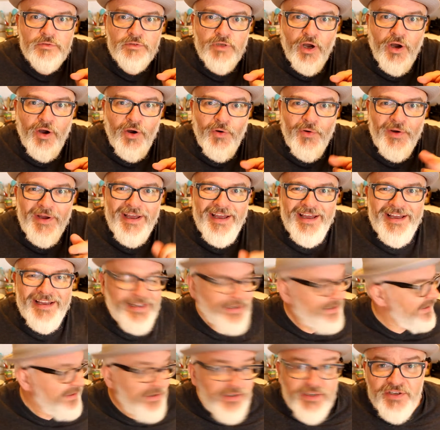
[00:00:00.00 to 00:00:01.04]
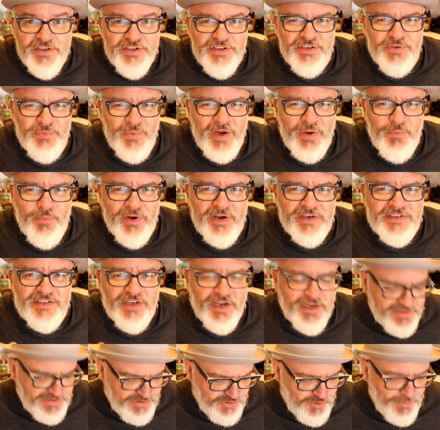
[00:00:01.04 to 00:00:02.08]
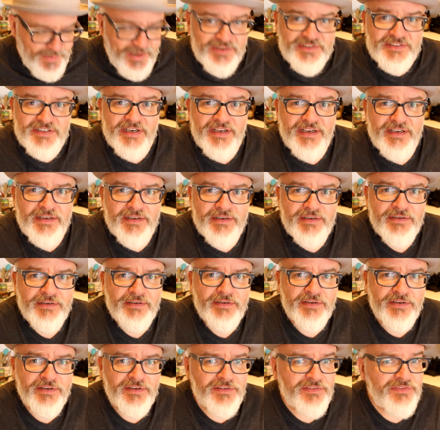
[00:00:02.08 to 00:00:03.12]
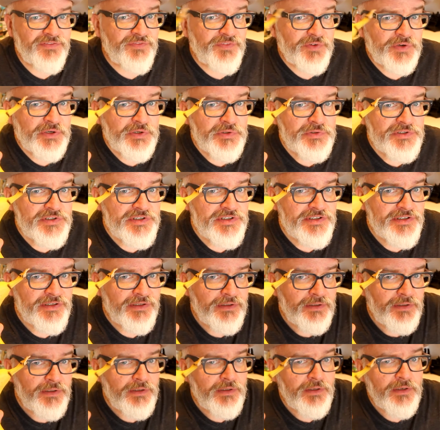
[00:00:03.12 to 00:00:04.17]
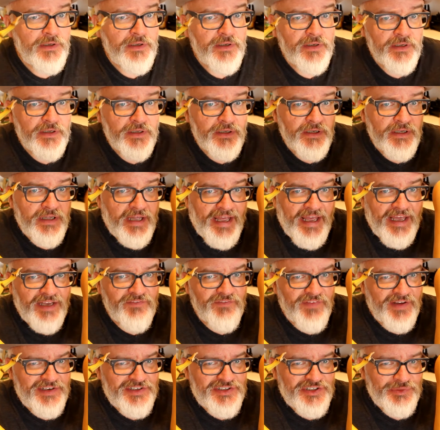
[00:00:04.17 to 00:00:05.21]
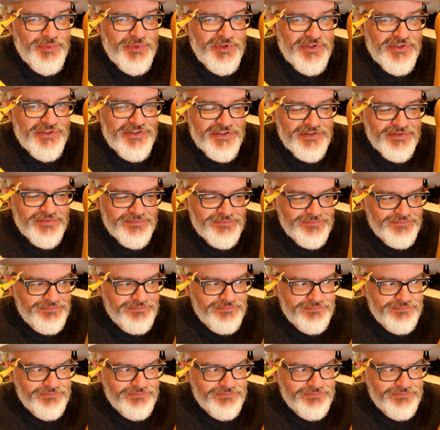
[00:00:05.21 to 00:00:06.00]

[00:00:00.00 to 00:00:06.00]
Oh, hey, you know what I want to talk to you about today? Fruits and vegetables.